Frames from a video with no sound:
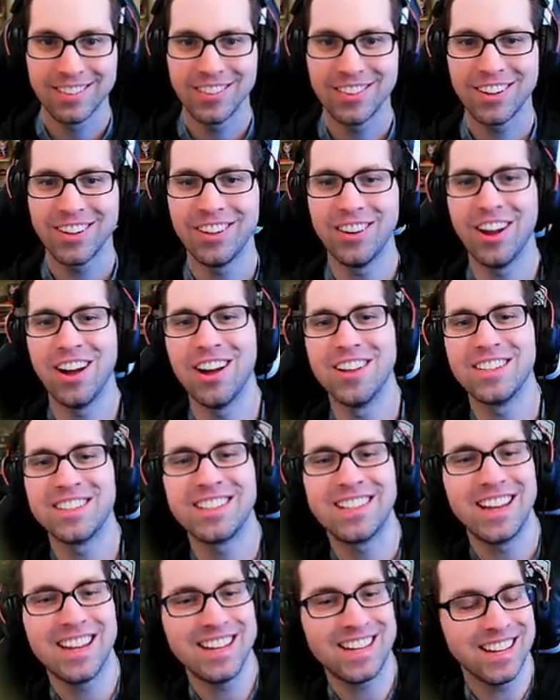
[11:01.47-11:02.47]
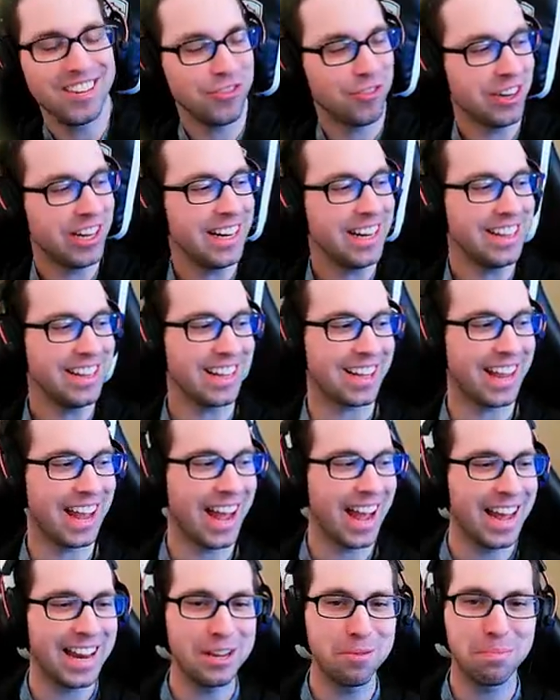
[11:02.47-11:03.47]
Look at us. Uh, take it, reading the
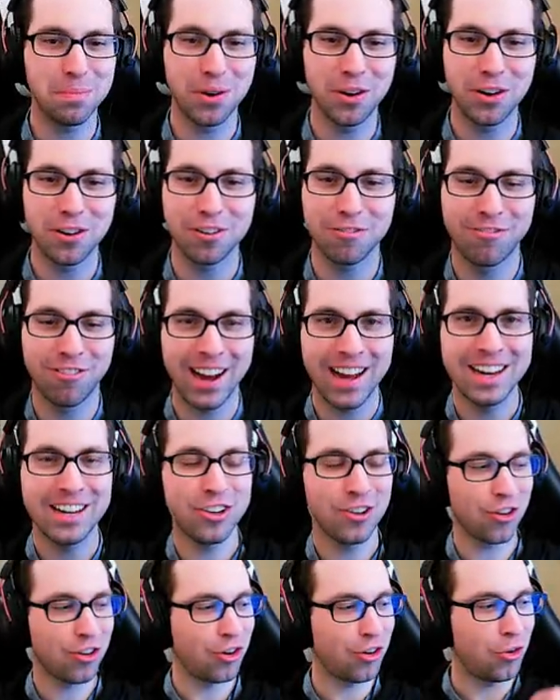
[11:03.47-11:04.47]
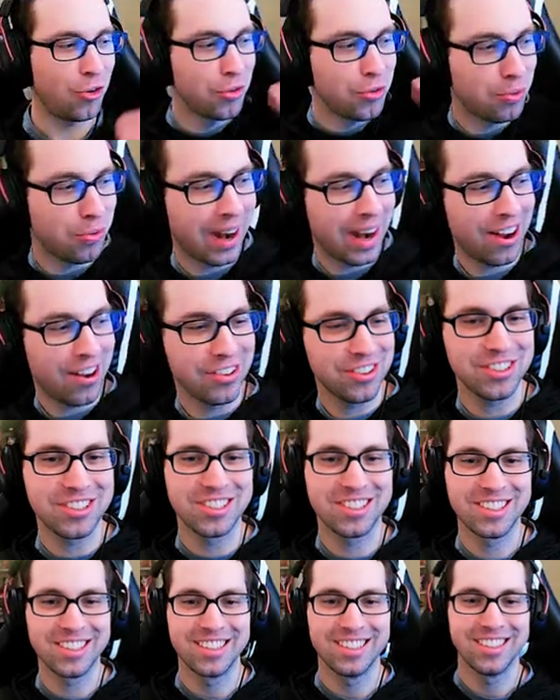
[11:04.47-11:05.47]
caddy book, finding our own right.
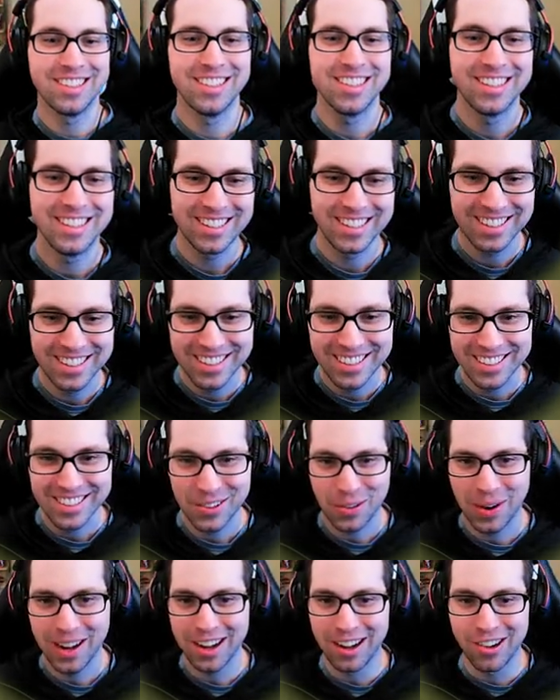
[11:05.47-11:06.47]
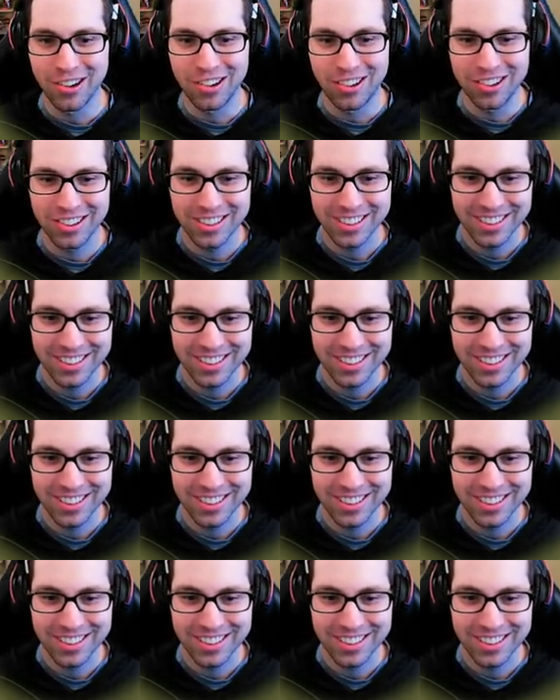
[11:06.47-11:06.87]
routes. Wow.